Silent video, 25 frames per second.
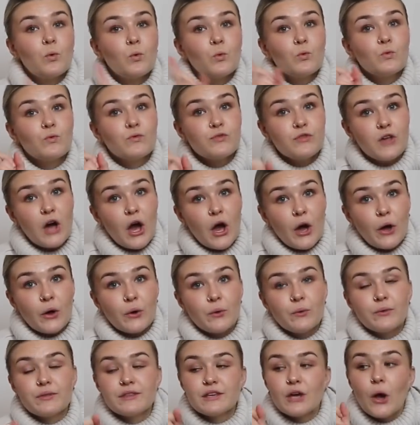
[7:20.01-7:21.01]

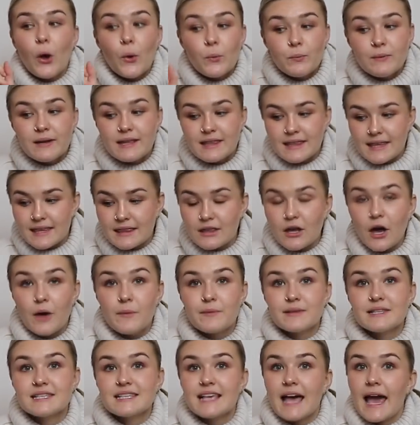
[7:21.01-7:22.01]
although the only thing that I
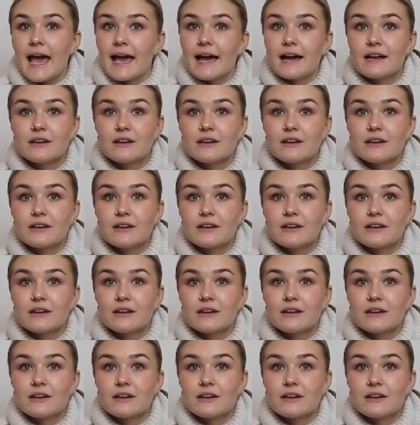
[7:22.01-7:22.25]
would say,